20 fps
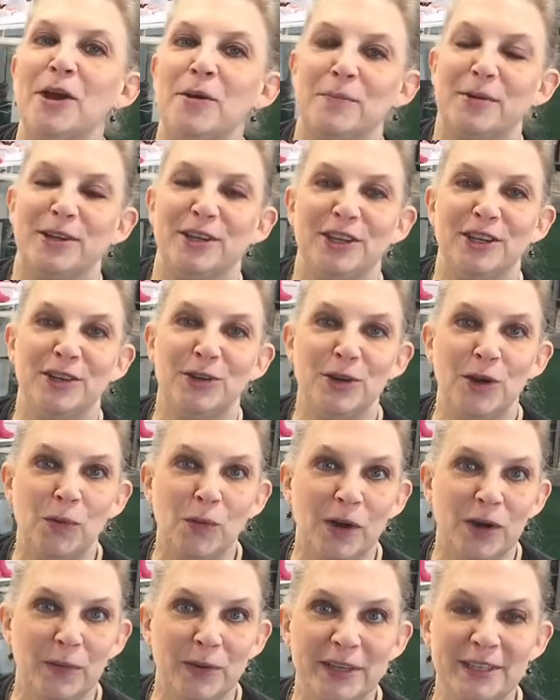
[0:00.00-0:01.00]
But you know
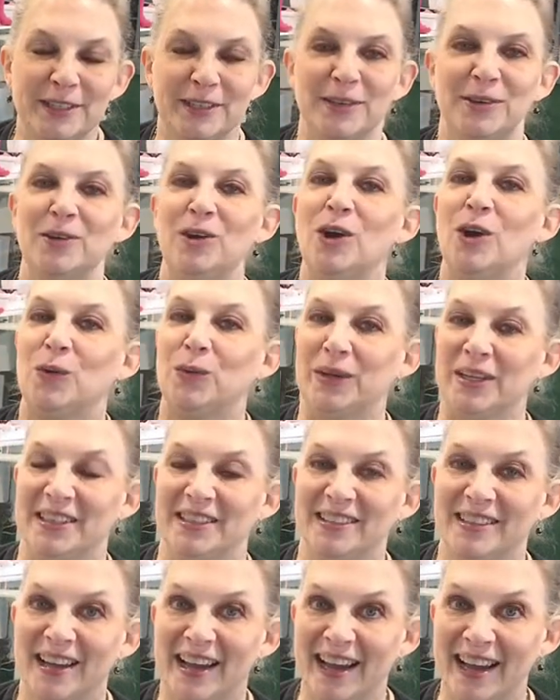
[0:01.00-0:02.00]
what we do. We
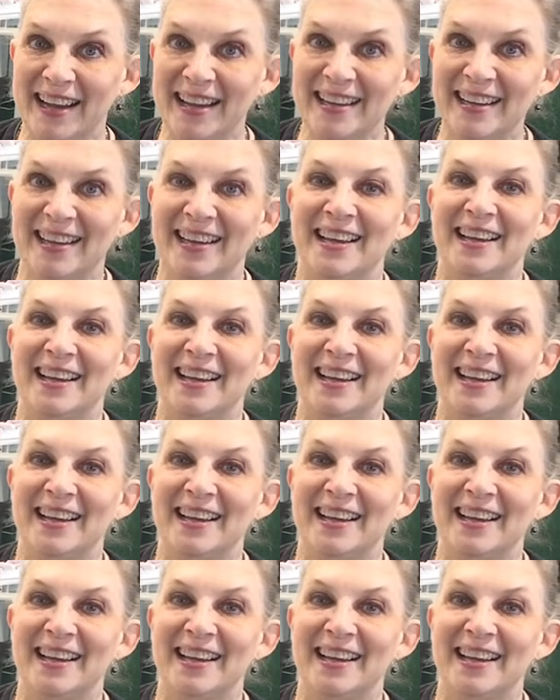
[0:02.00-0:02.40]
like,